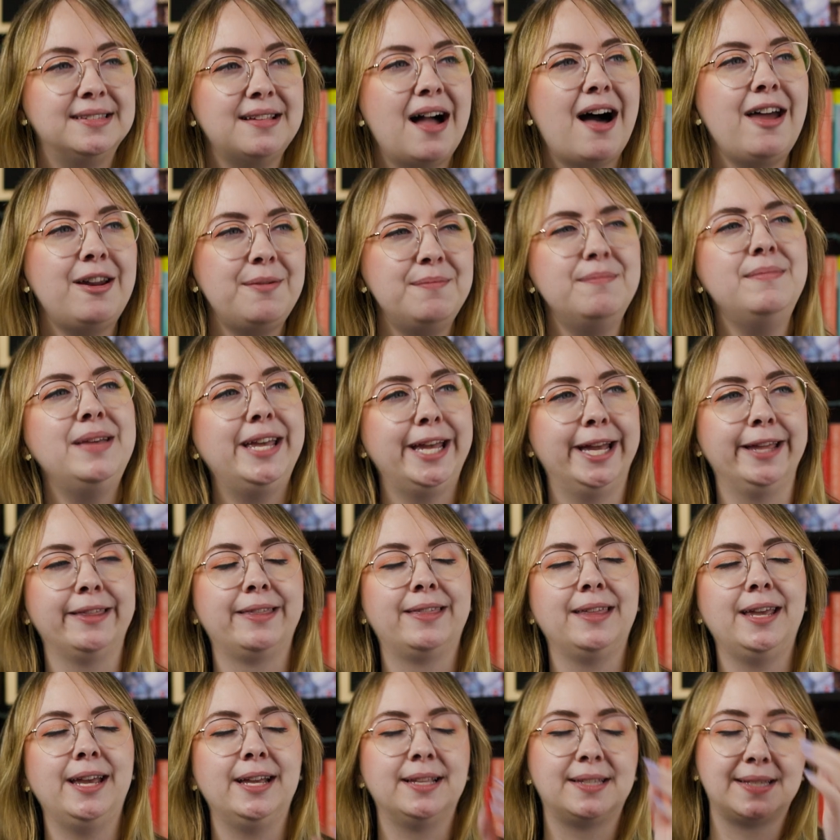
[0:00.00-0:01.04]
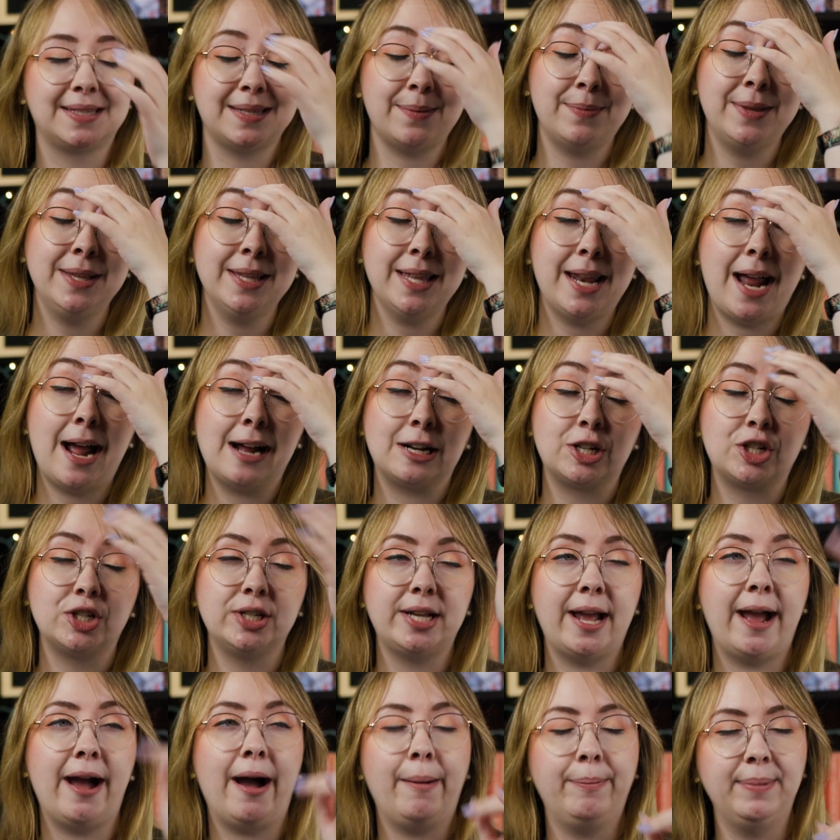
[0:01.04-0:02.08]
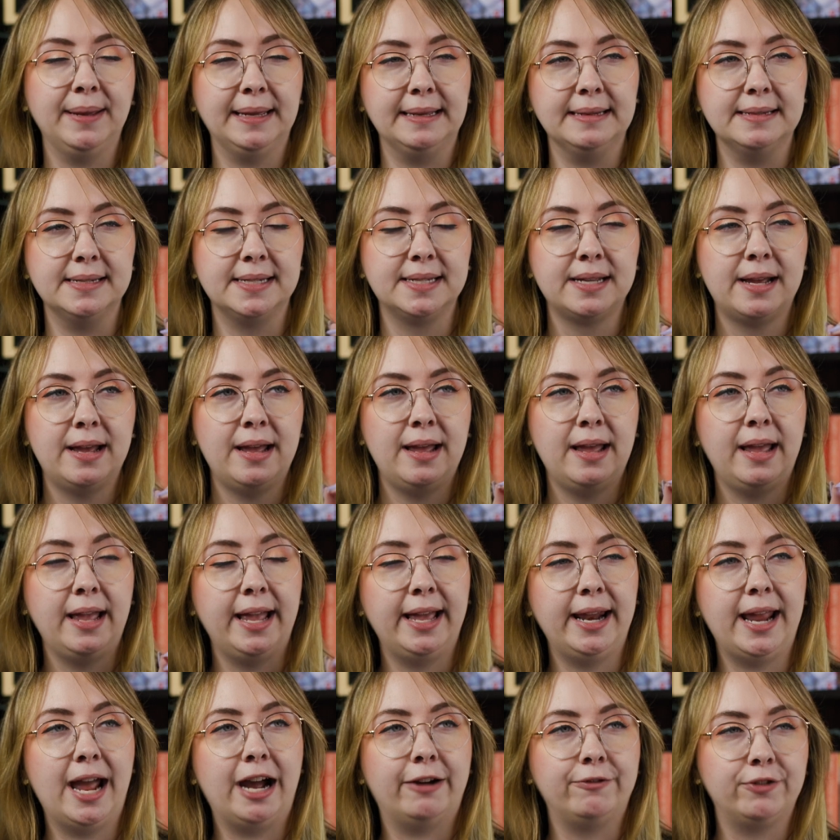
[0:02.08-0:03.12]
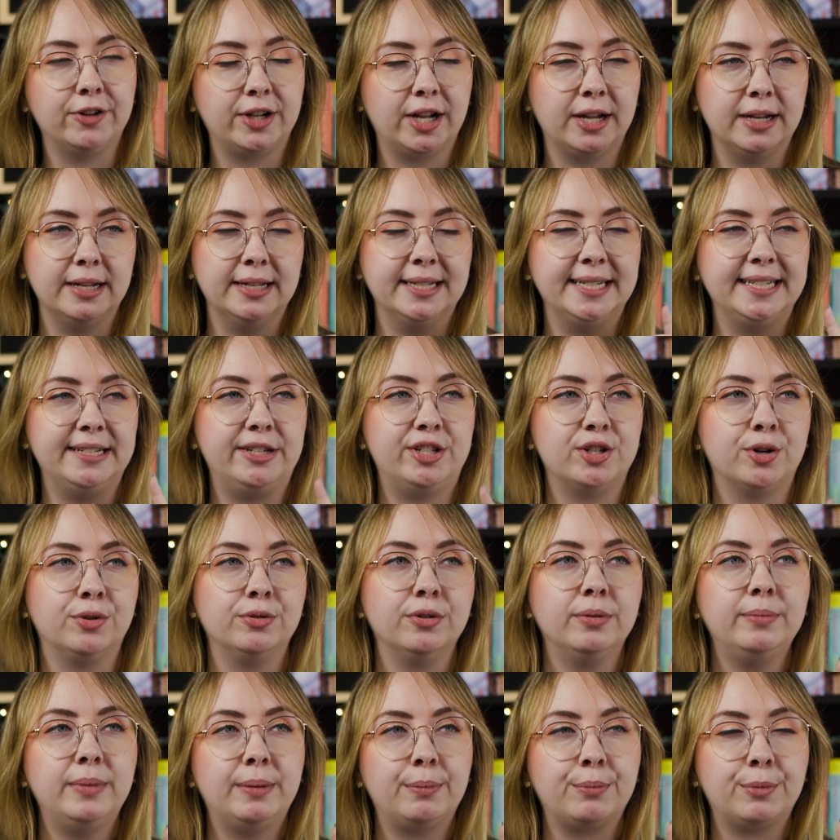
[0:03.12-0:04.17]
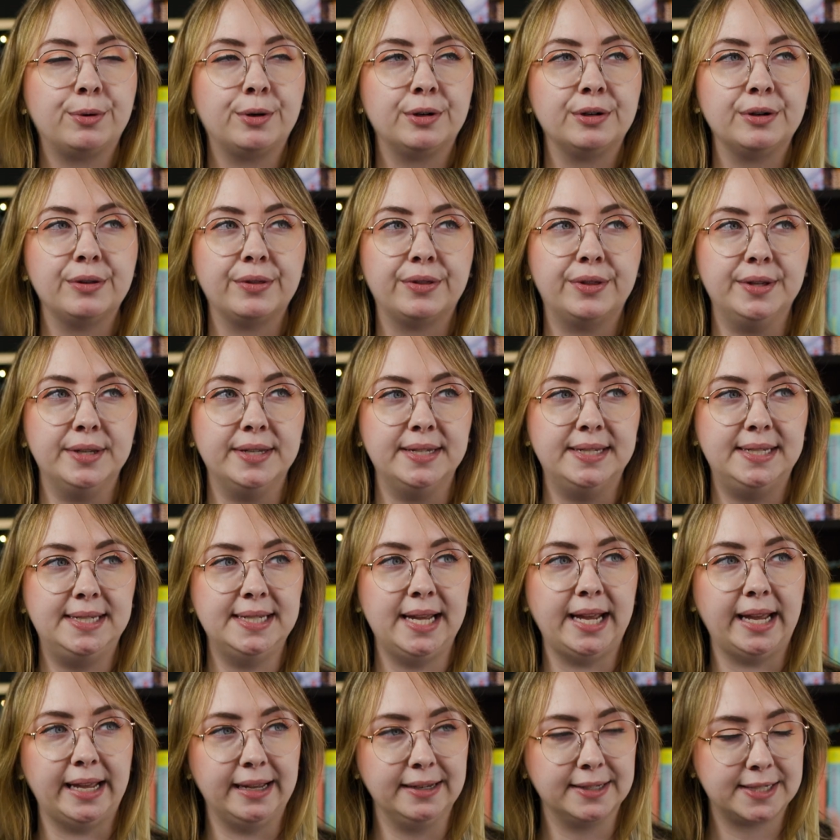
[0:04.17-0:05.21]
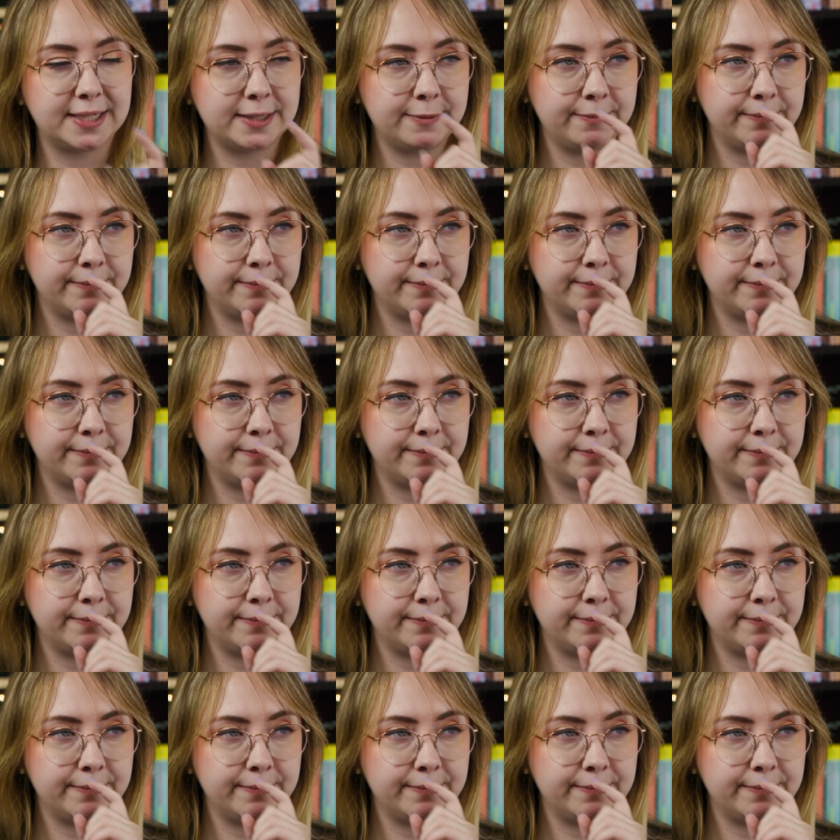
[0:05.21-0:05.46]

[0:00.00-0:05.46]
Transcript: not a myth, it's something that actually happened in Africa. I don't remember the date,